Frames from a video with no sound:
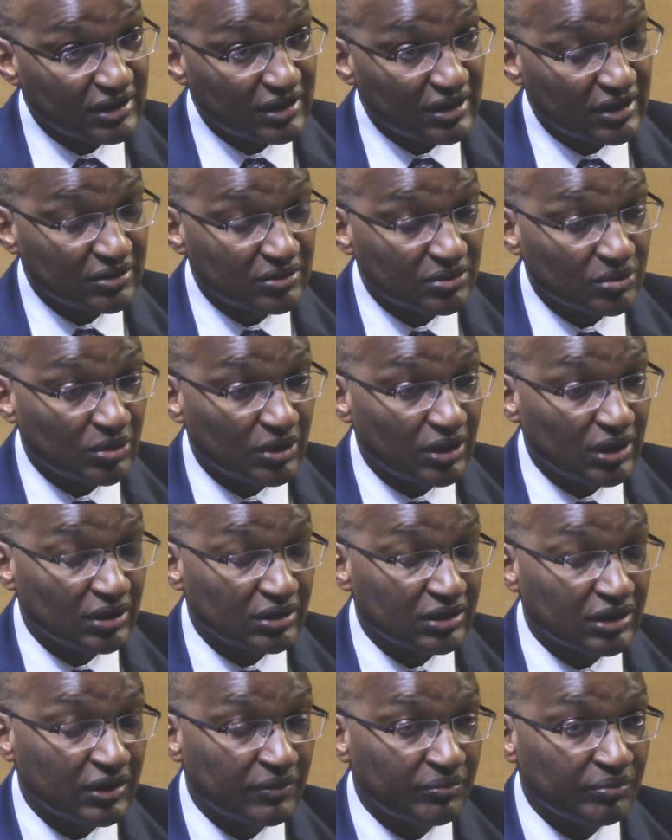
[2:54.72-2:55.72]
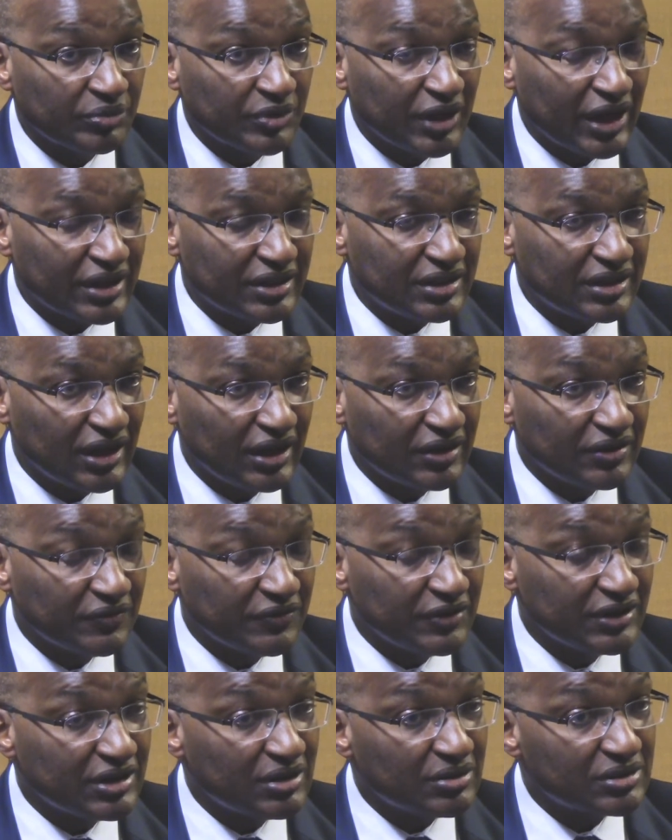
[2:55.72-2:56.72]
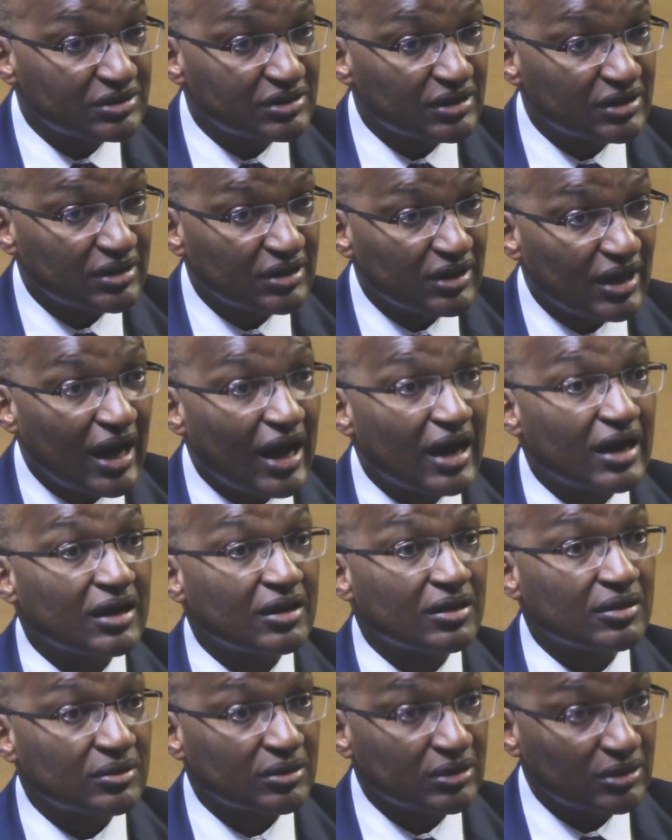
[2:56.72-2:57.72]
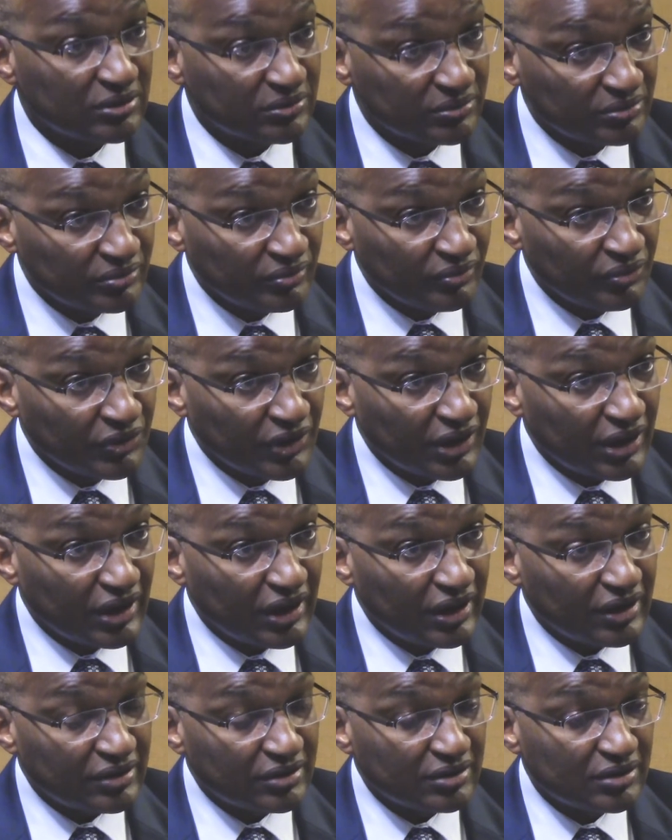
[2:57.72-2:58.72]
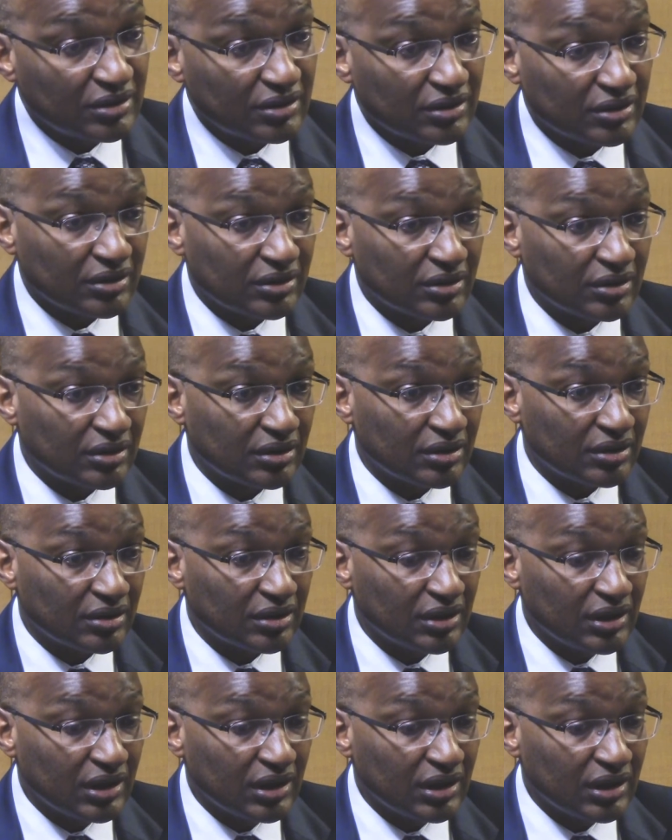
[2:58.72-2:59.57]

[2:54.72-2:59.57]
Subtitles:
around the world. At the end of it, there was a hackathon, and the